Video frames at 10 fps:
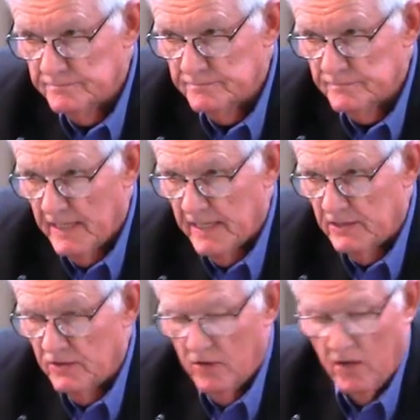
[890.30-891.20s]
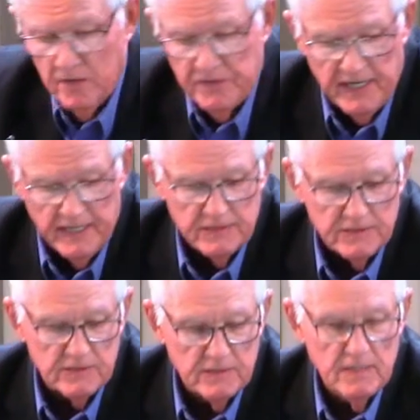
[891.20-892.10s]
I can do all
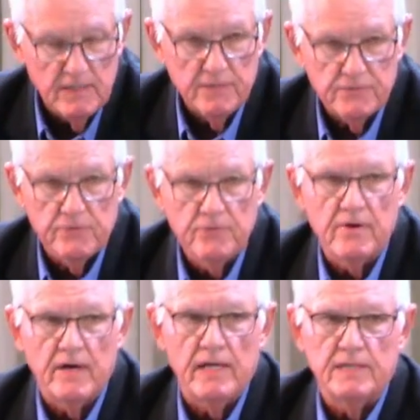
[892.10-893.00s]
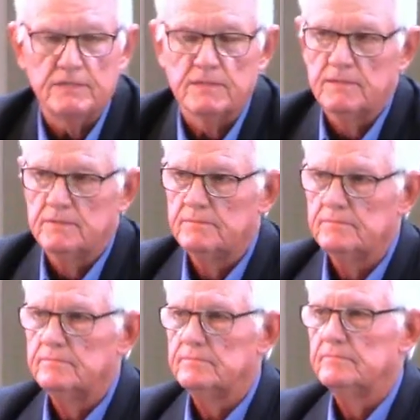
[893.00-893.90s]
things through Christ.
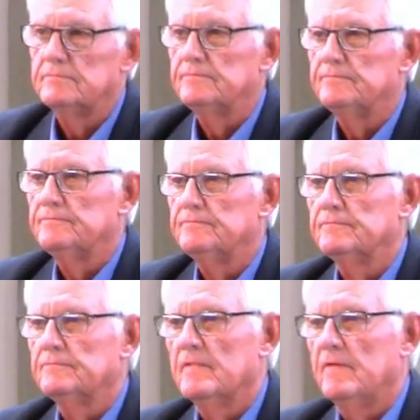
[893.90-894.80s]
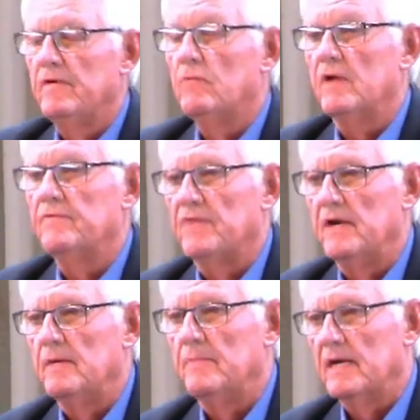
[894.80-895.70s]
If it wasn't for
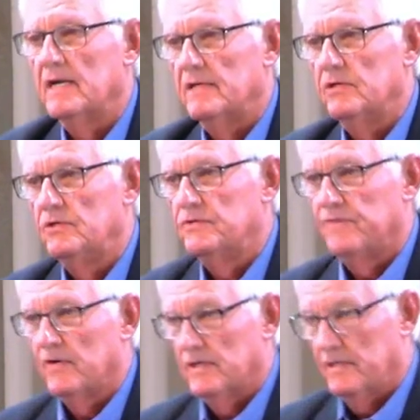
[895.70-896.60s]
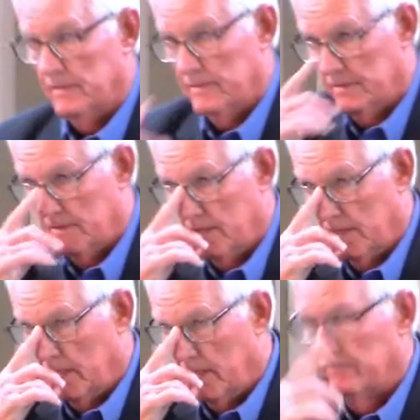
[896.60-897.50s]
Him, I got news for you.
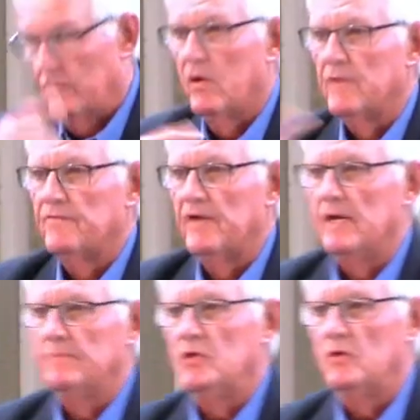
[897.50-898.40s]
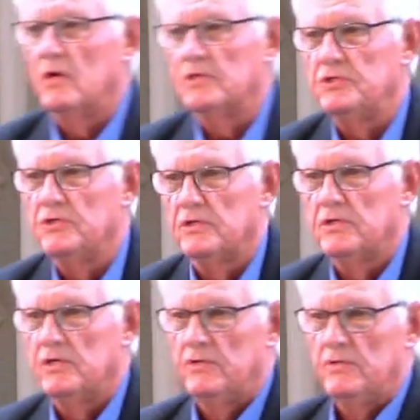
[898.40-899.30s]
If it wasn't for Him, you know what you could
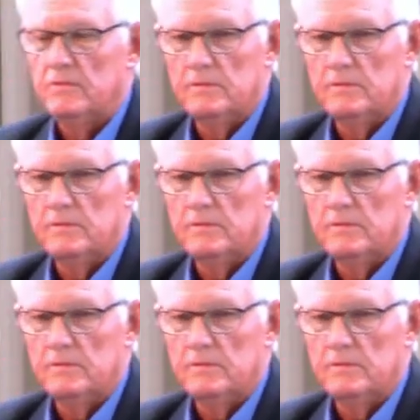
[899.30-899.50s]
do?